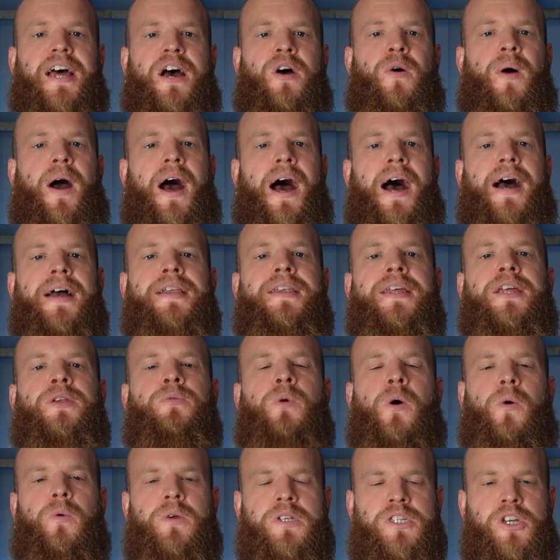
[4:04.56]
out, I did
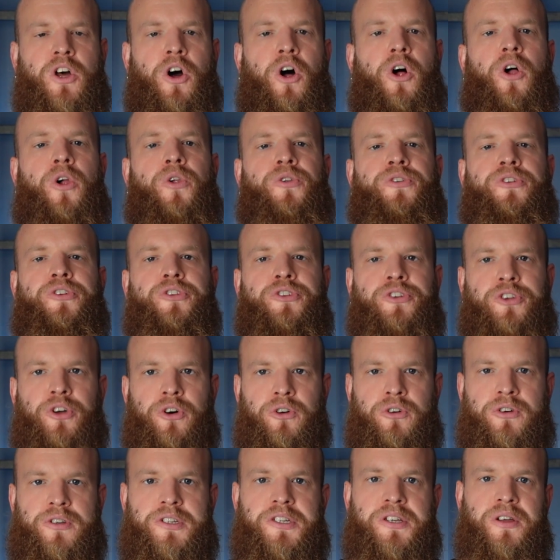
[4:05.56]
what was called
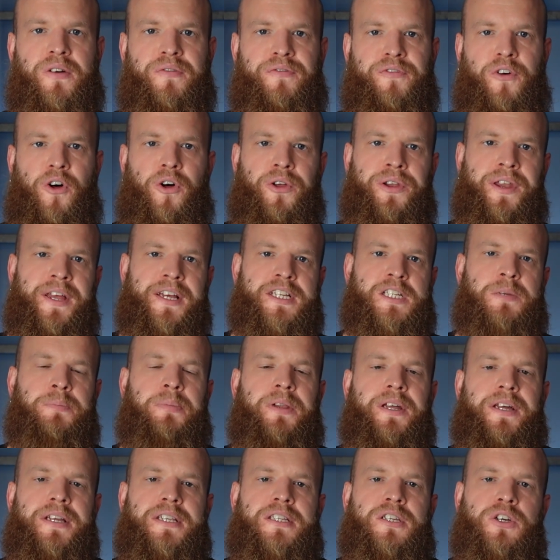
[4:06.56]
Doug's 4-day
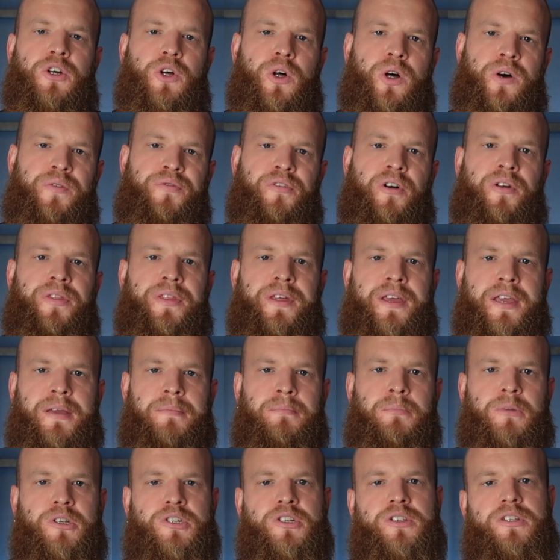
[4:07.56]
split over on the
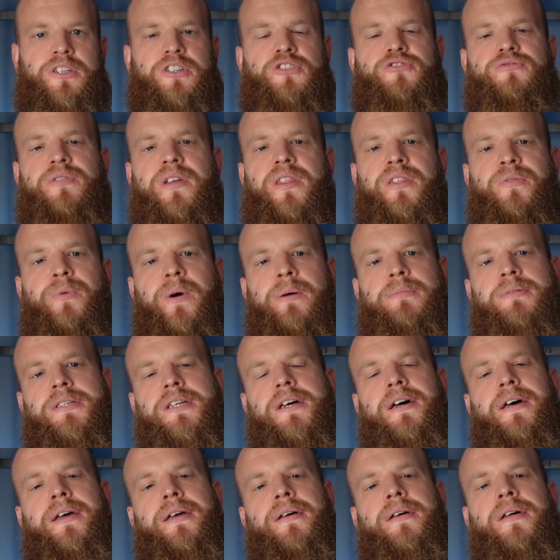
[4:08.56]
Muscle and Strength
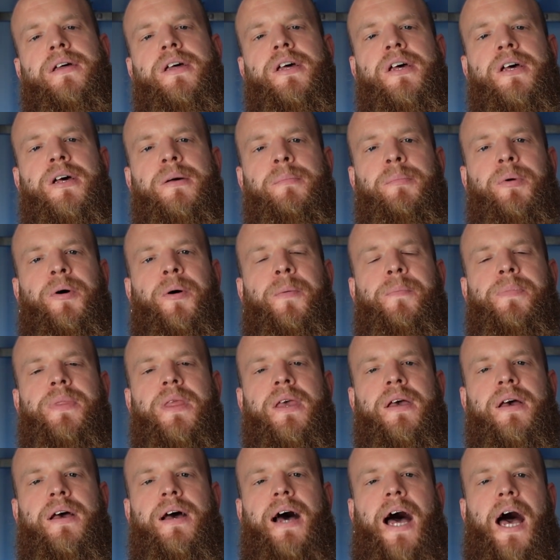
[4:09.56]
website. But
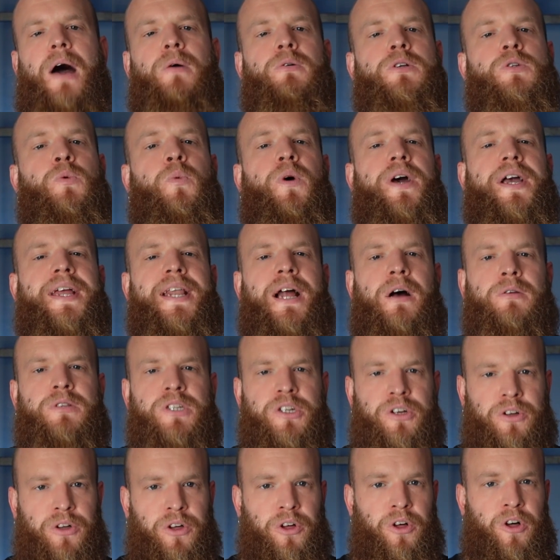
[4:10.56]
I was working out
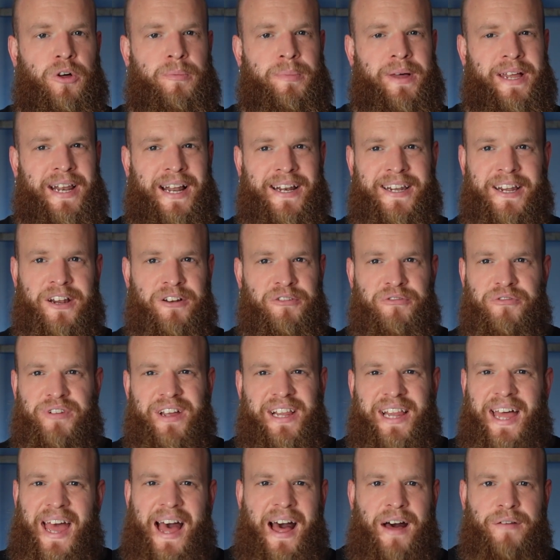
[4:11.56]
at home and I didn't
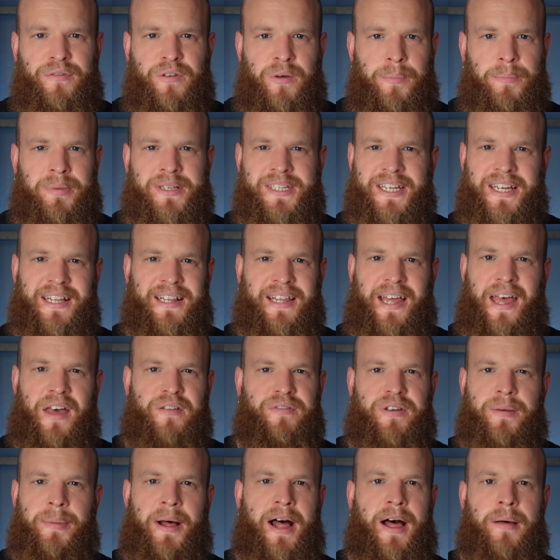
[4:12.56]
really have a particularly
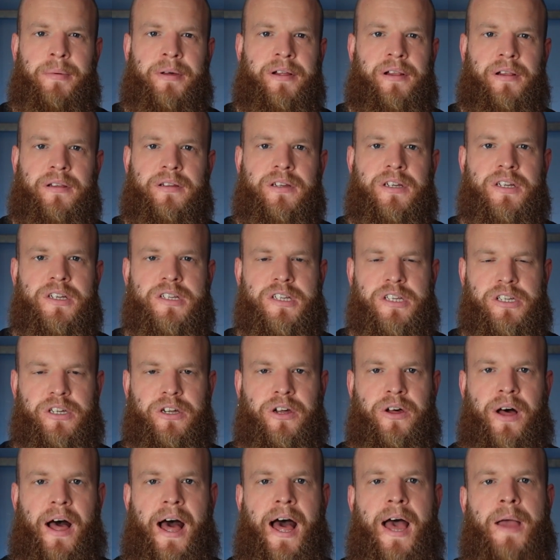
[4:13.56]
heavy barbell,
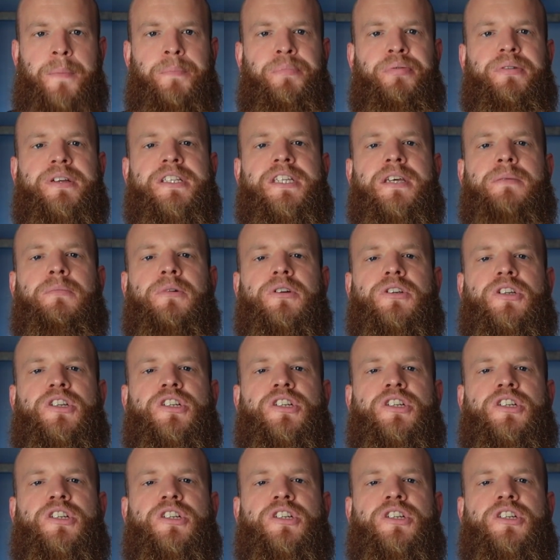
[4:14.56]
so I pretty much